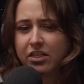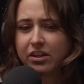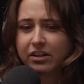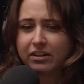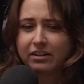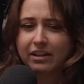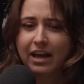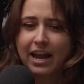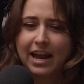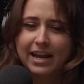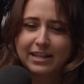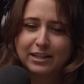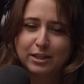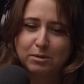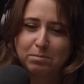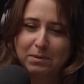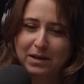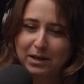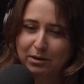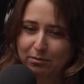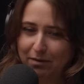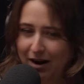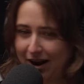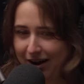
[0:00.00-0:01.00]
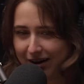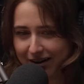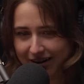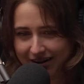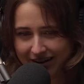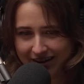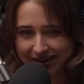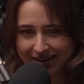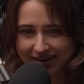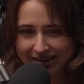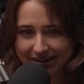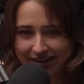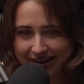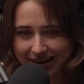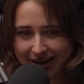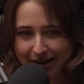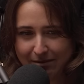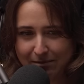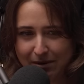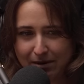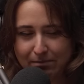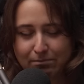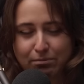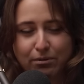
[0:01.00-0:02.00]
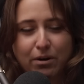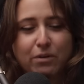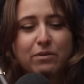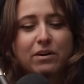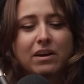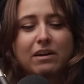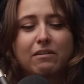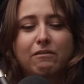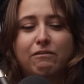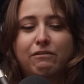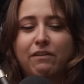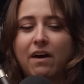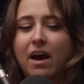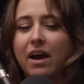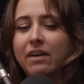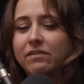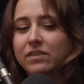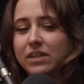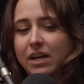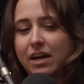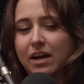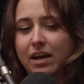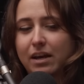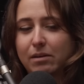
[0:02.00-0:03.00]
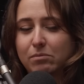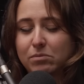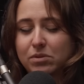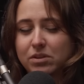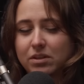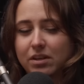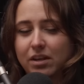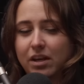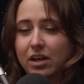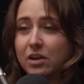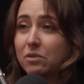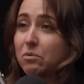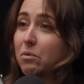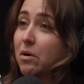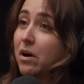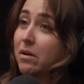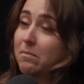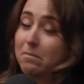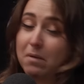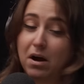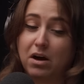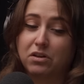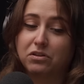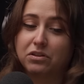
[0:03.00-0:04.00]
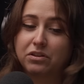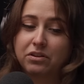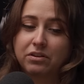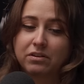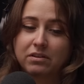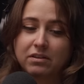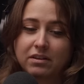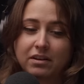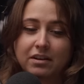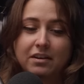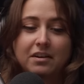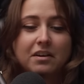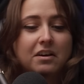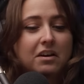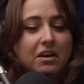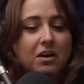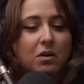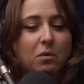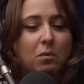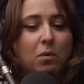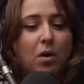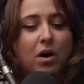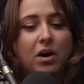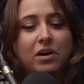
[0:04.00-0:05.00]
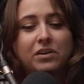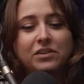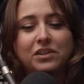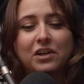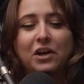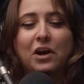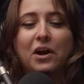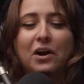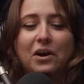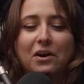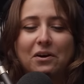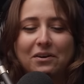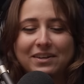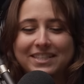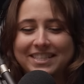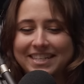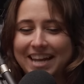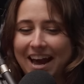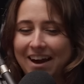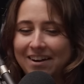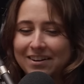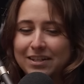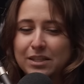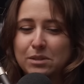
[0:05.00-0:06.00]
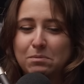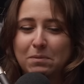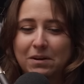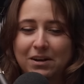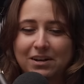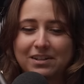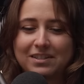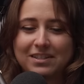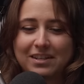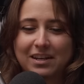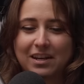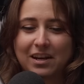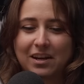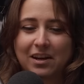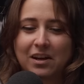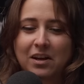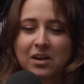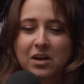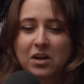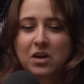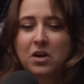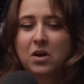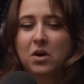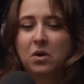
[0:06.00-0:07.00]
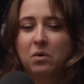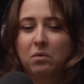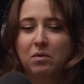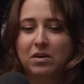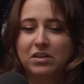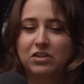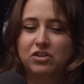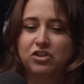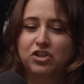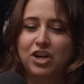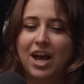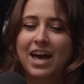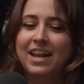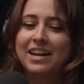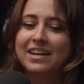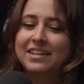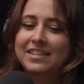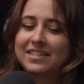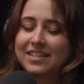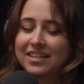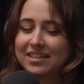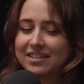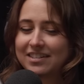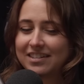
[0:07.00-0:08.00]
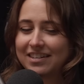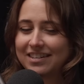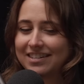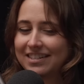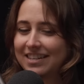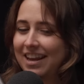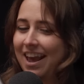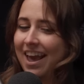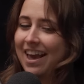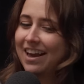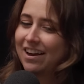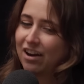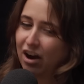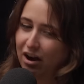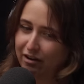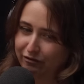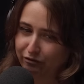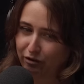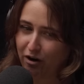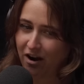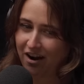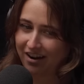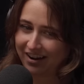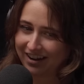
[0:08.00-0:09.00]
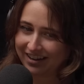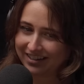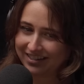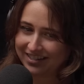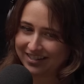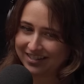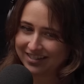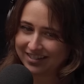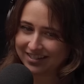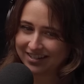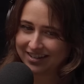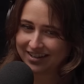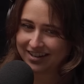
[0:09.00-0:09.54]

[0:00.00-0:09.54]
The land speed record had been broken 5 times in 1 month. Walt, who is now experiencing with jet-assisted takeoff rockets,